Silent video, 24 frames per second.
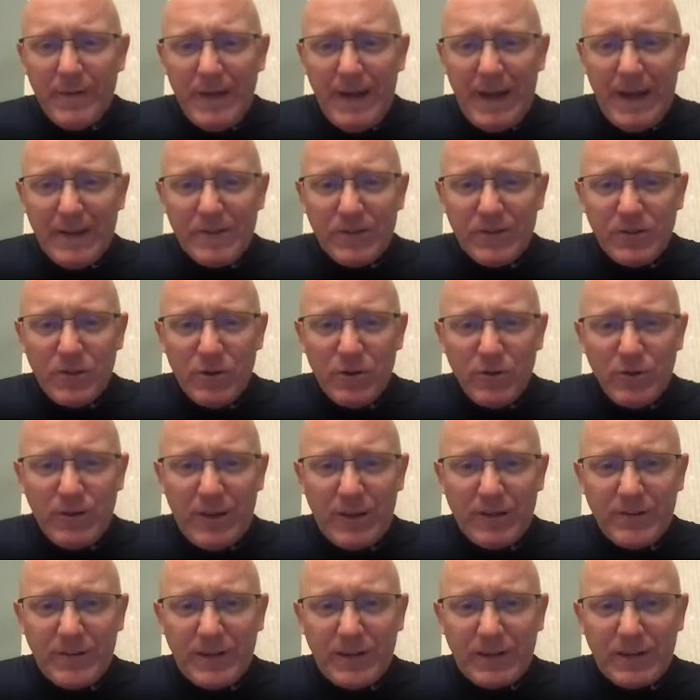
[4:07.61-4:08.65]
And as it turns
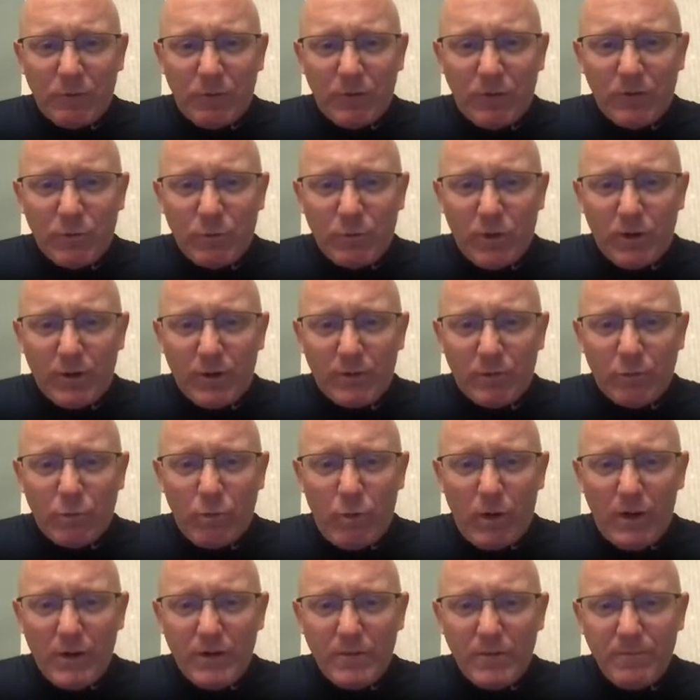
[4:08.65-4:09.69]
out, -1 squared is
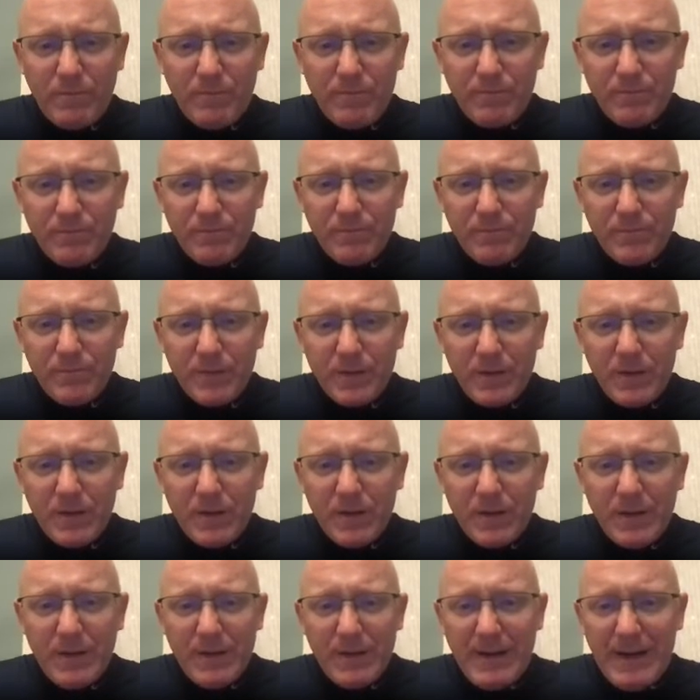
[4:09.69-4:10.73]
1.
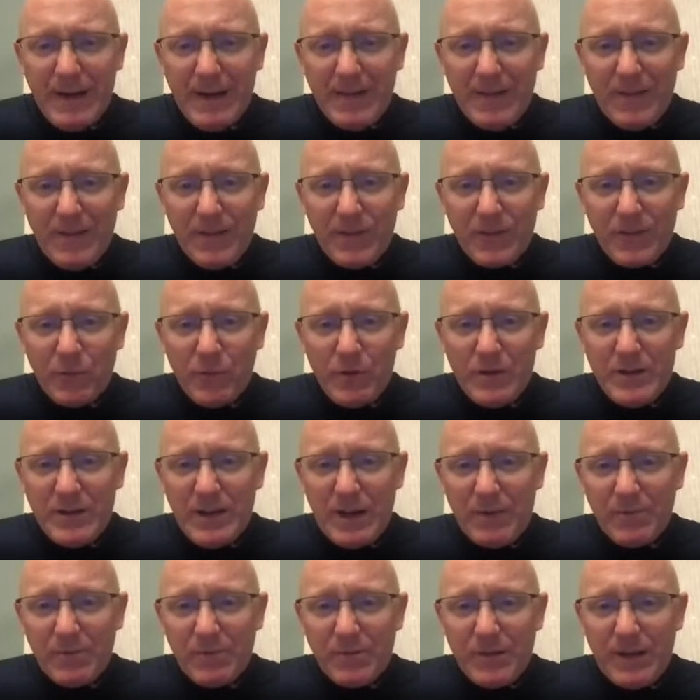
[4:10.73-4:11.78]
And then 3
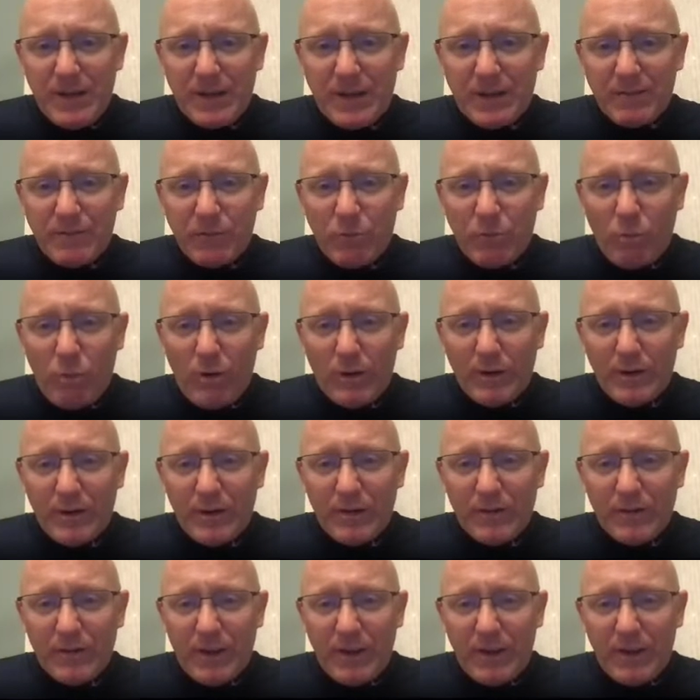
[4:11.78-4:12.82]
times the -1
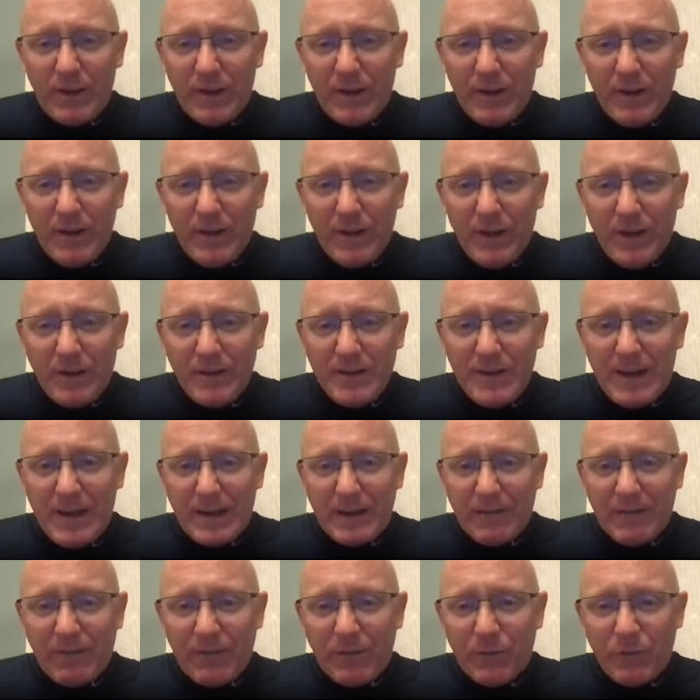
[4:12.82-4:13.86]
is a
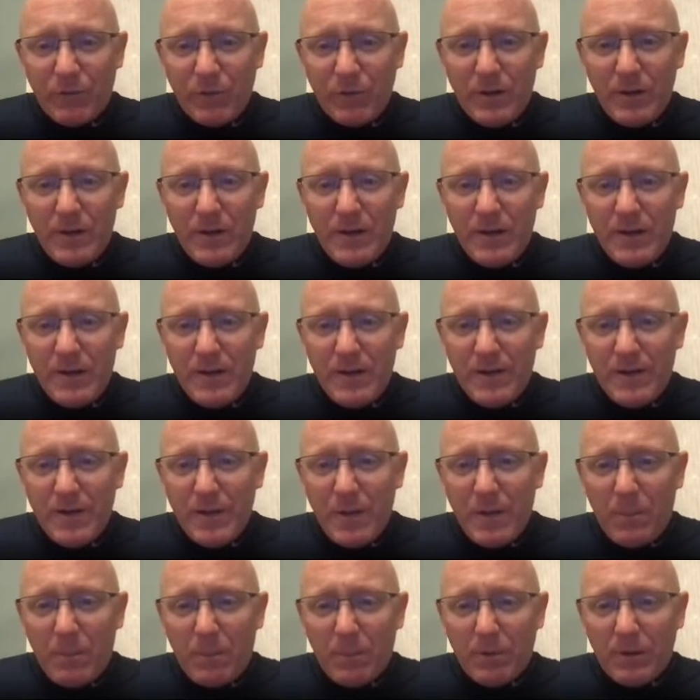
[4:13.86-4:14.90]
-3
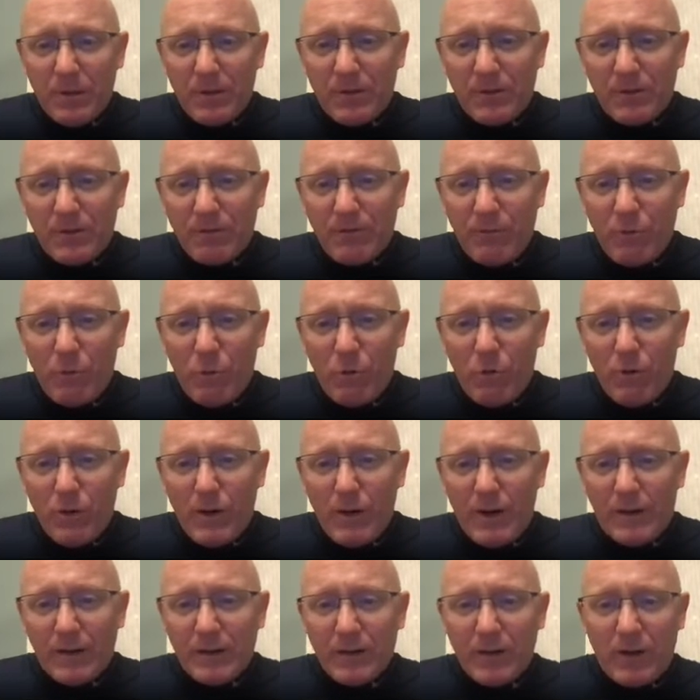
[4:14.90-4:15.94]
plus 4.
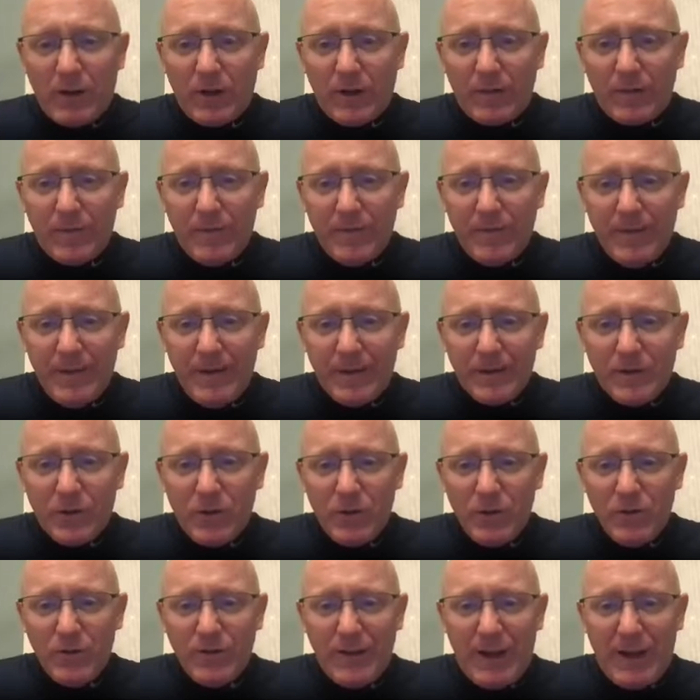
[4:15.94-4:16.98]
And look, it
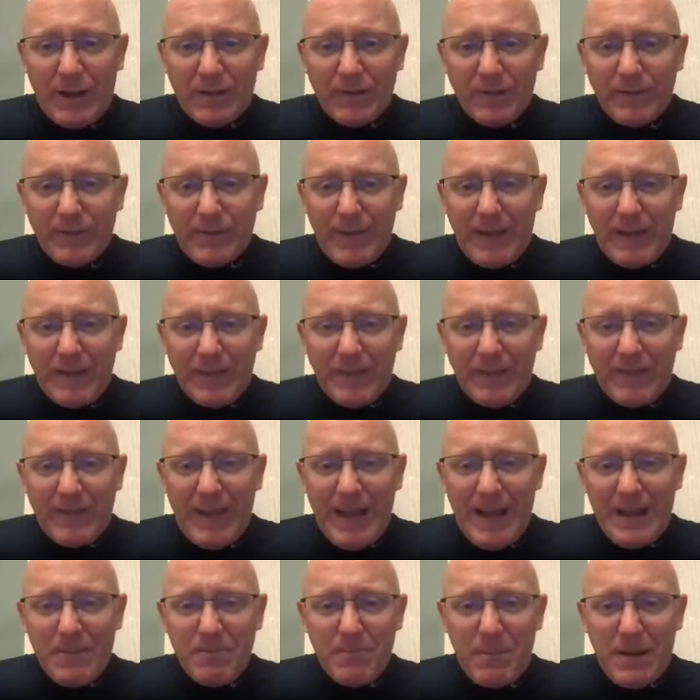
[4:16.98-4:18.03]
turns out
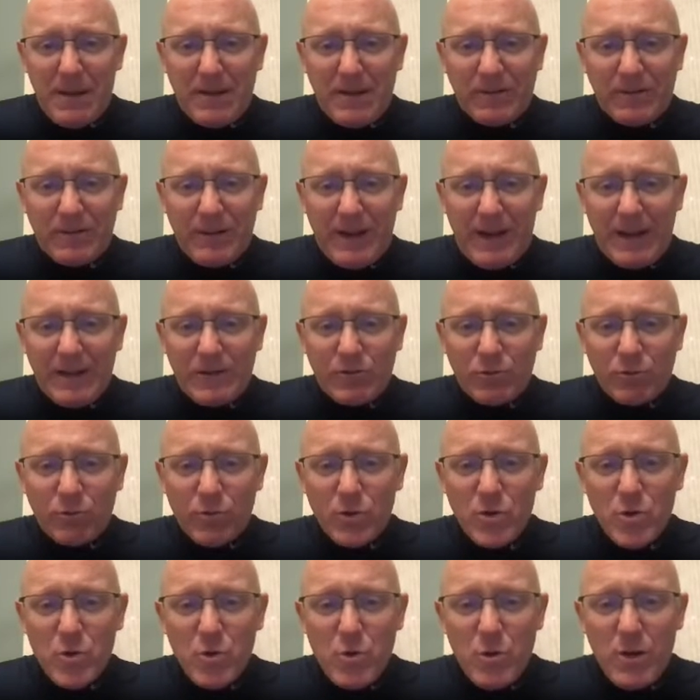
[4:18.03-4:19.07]
that makes it a
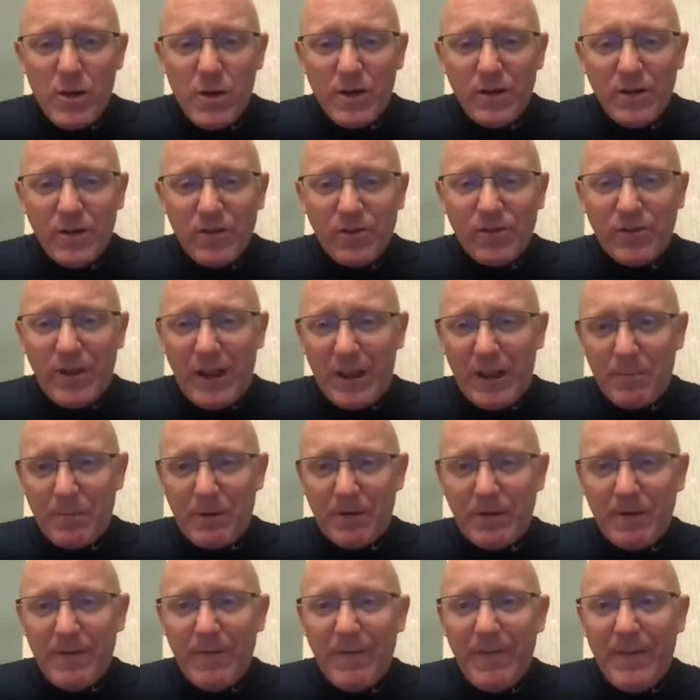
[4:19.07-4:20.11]
true
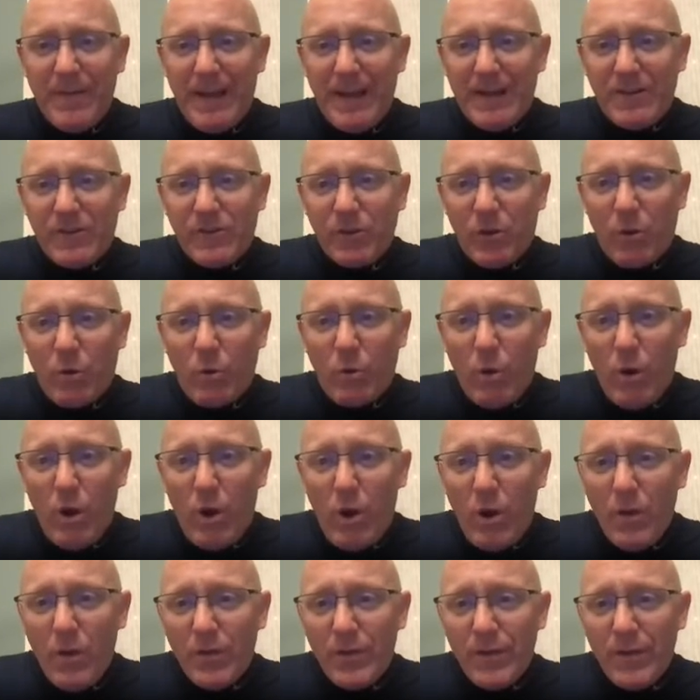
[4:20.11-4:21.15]
statement. And so
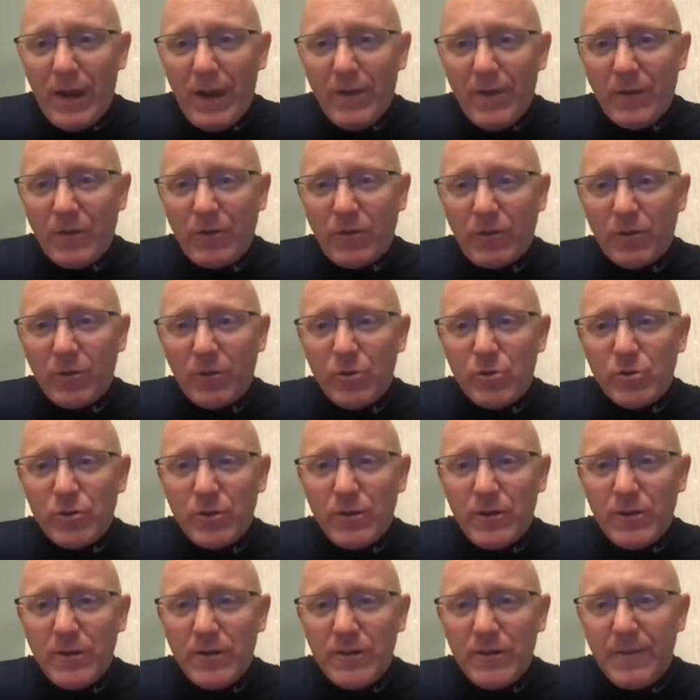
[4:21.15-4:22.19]
the other
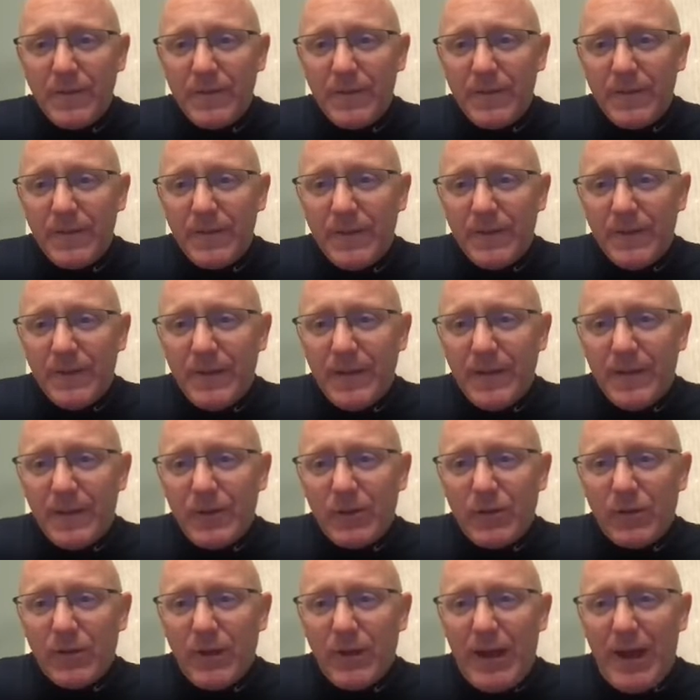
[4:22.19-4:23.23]
solution
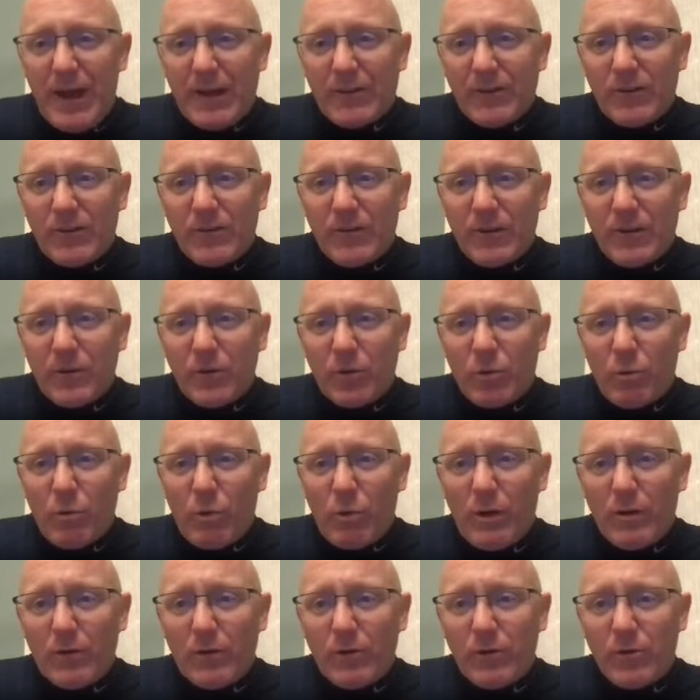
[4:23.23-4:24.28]
is x is equal to
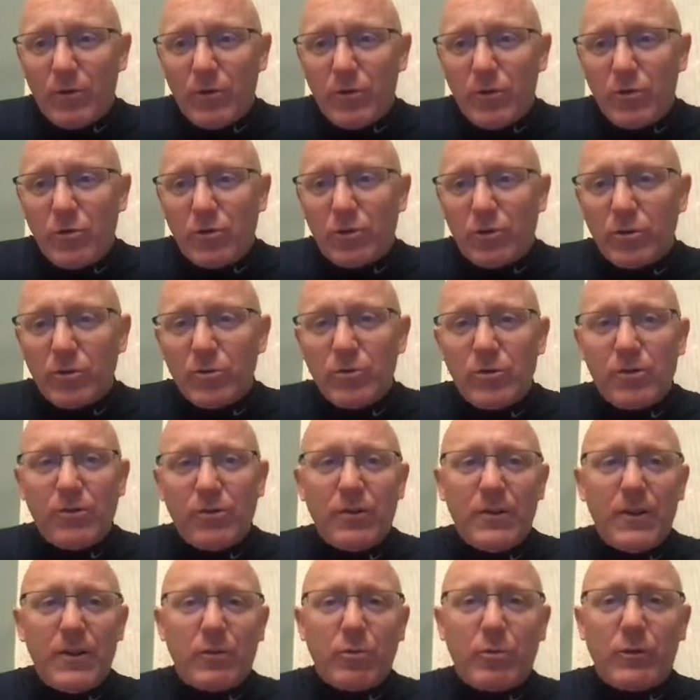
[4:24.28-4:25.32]
1. So your two solutions
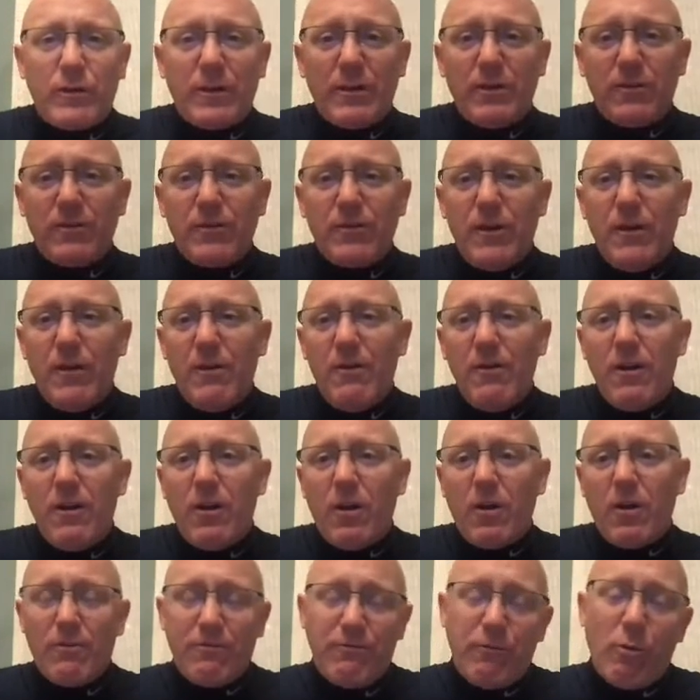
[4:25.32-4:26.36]
to this one
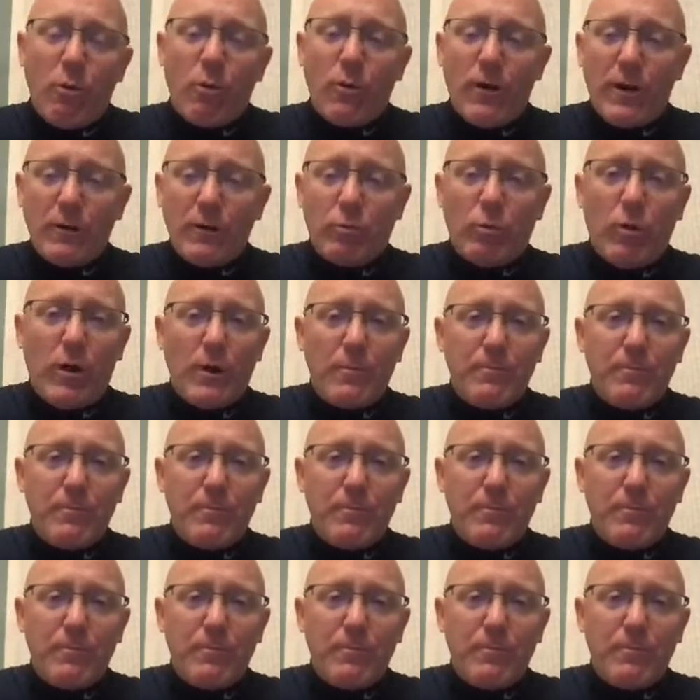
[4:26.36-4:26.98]
are 4 and 1.